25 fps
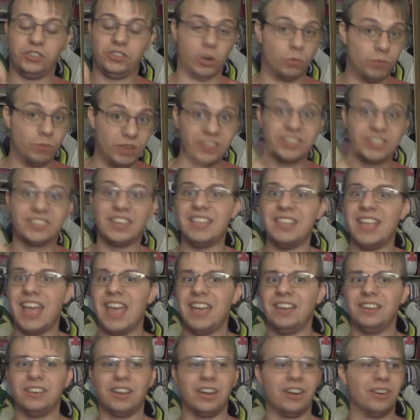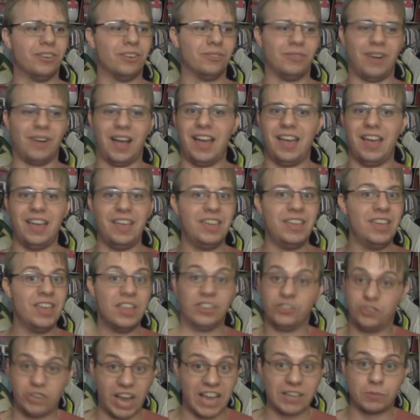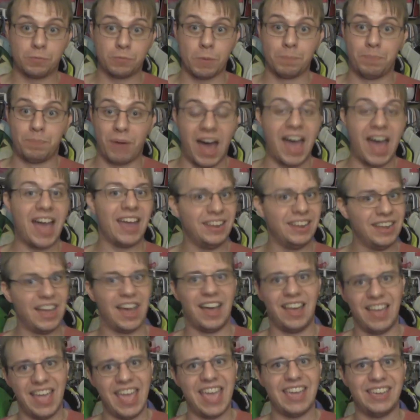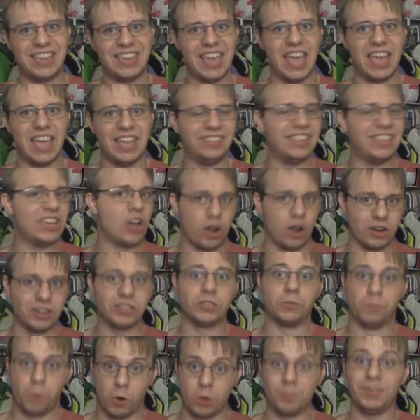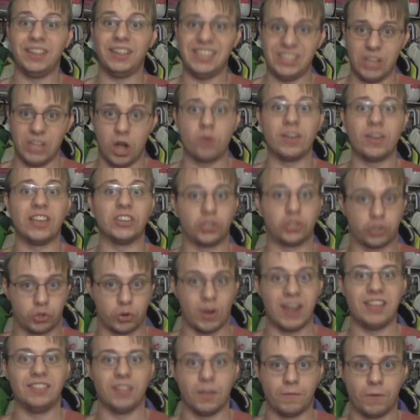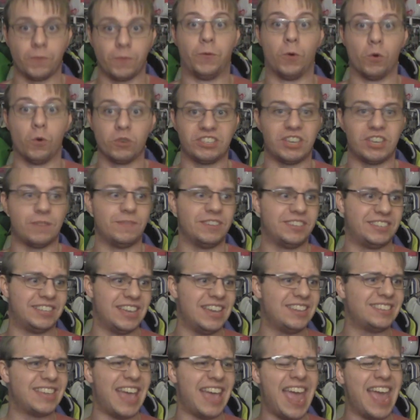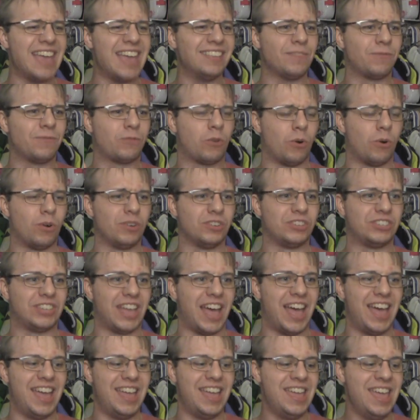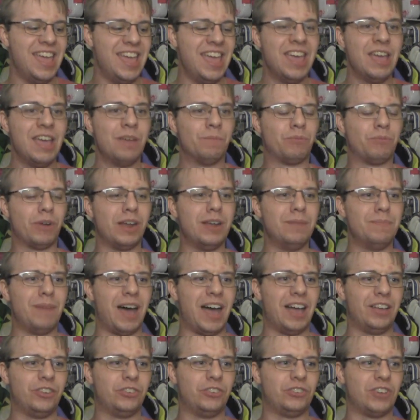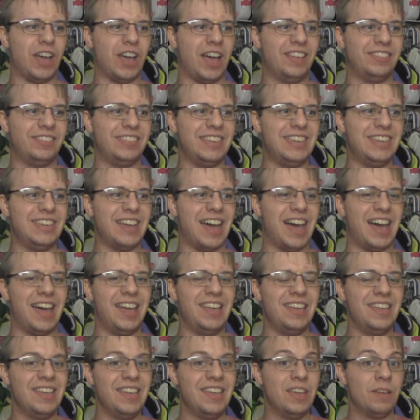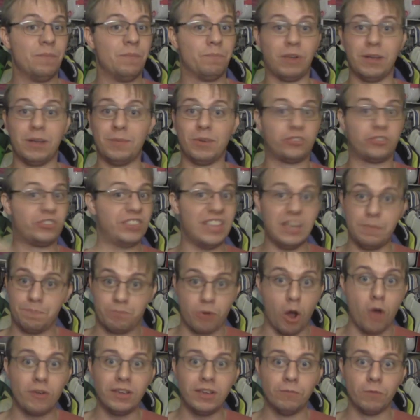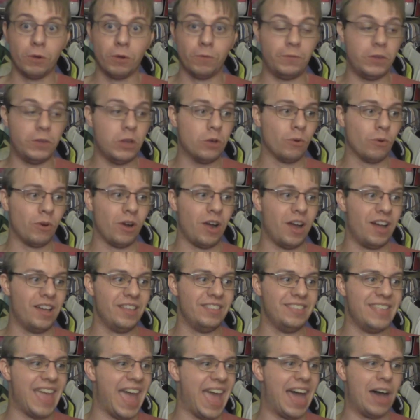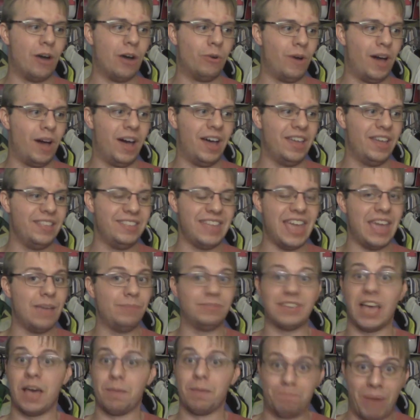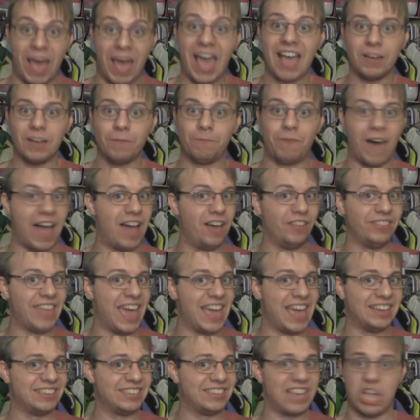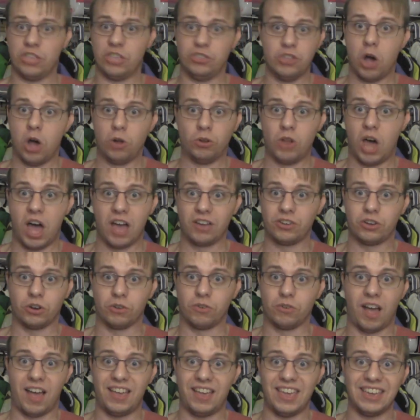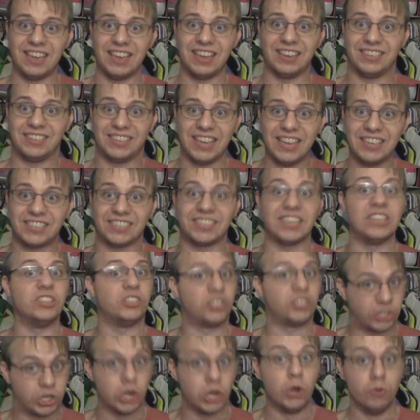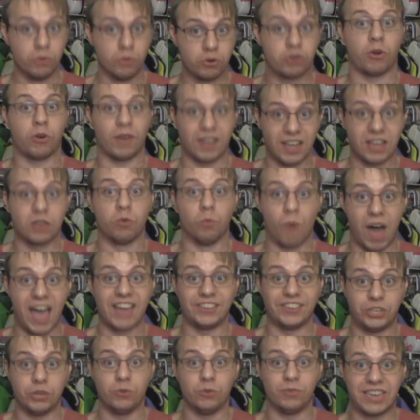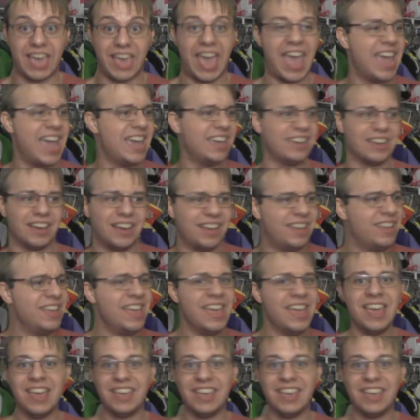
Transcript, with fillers: DeWilson uh, Jasper Pye, uh, aka the artist formerly known as Train Lover 476, and of course, uh, pretty much uh, the uh, pretty much the Brony reviewer uh, now named uh, that is no longer in existence, Toon Critic Y2K.